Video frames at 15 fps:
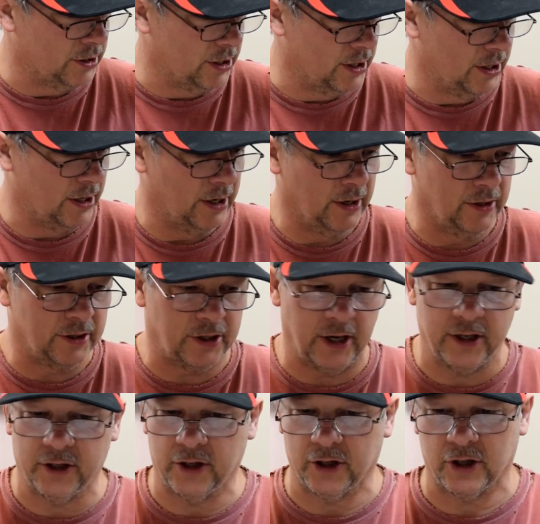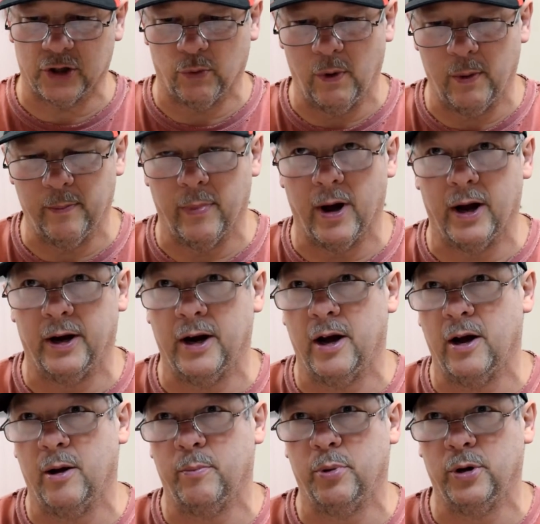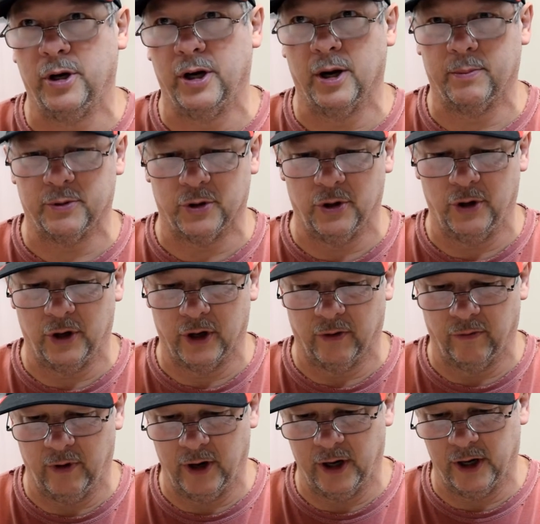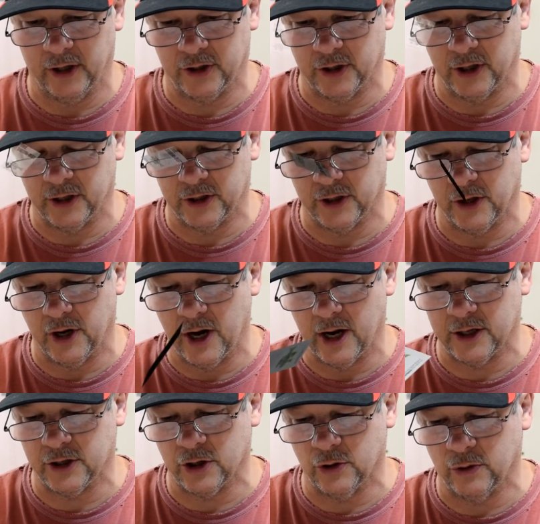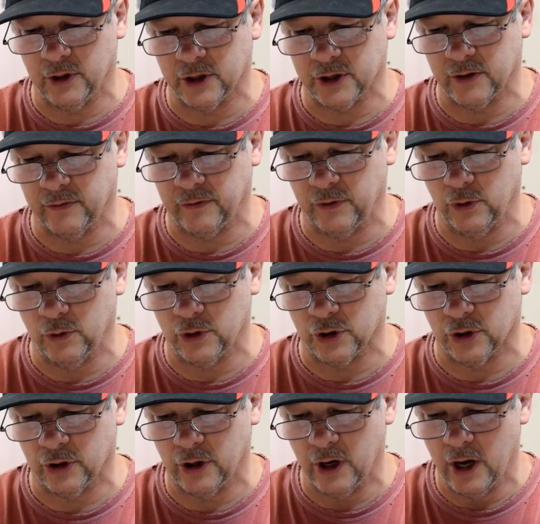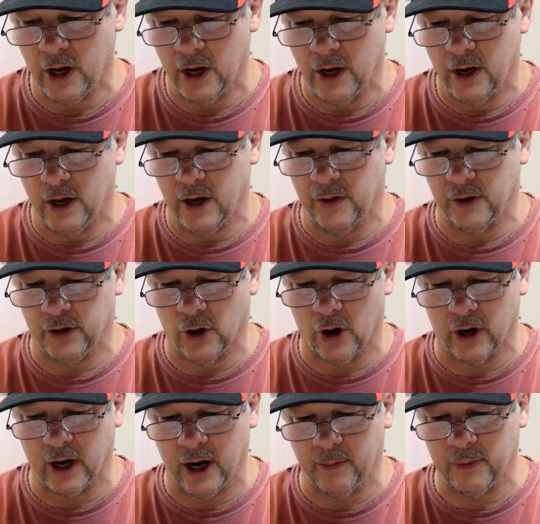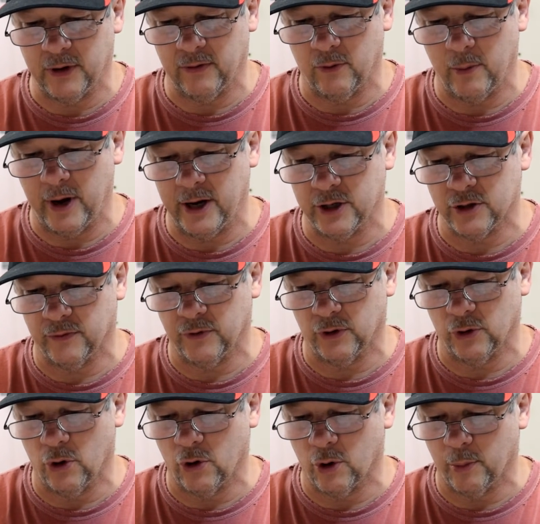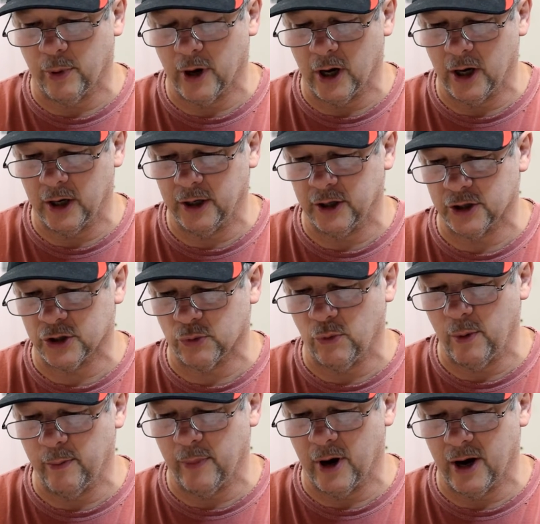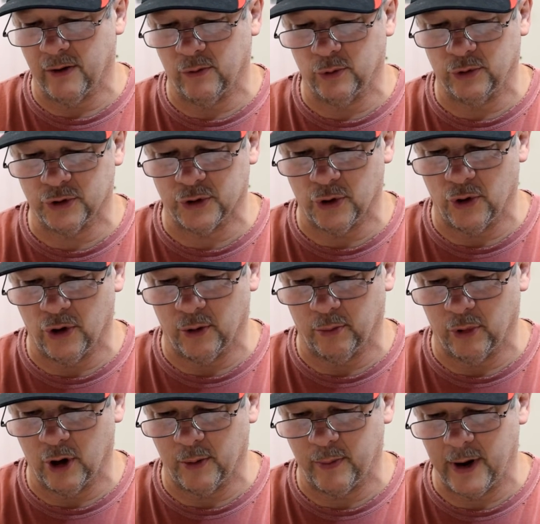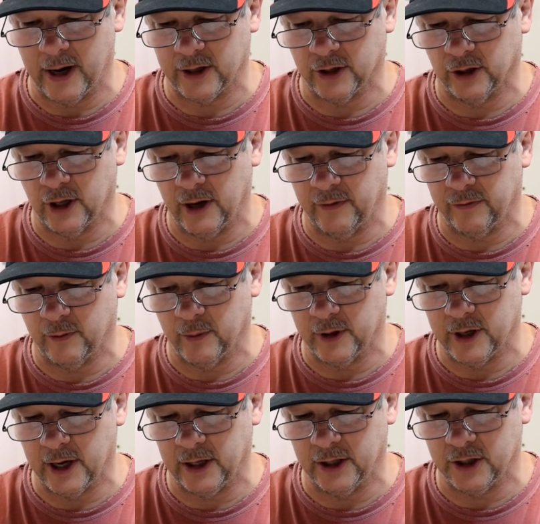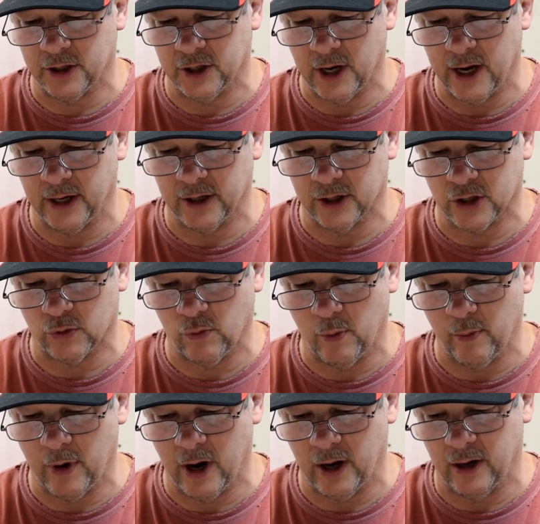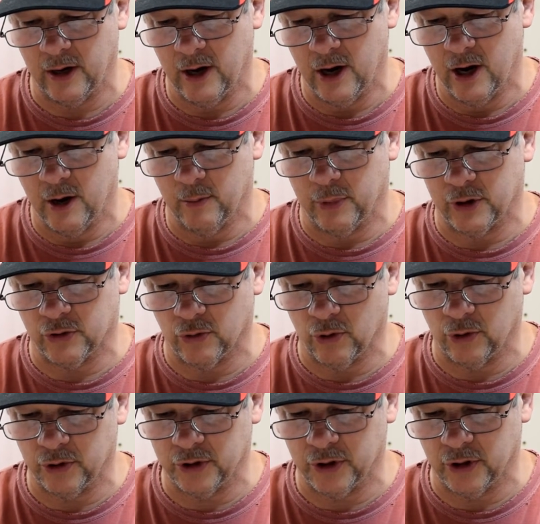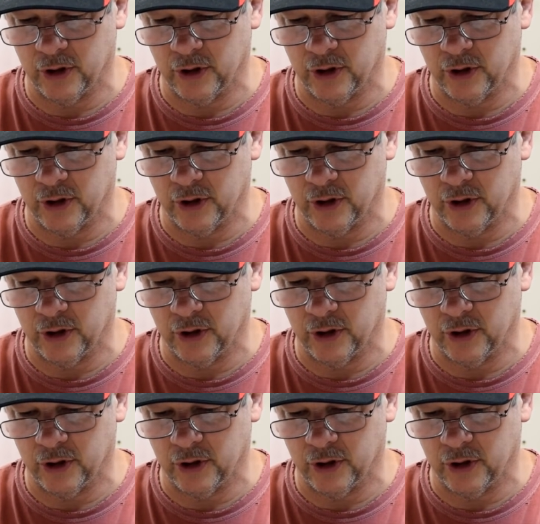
this says the Swimbot, and I'll put it up so you can read it. It says, in the not-so-distant future, in the dark, empty remains of your local pond, the Swimbot rules all. Brought back to life from a deadly snag, the Swimbot patrols the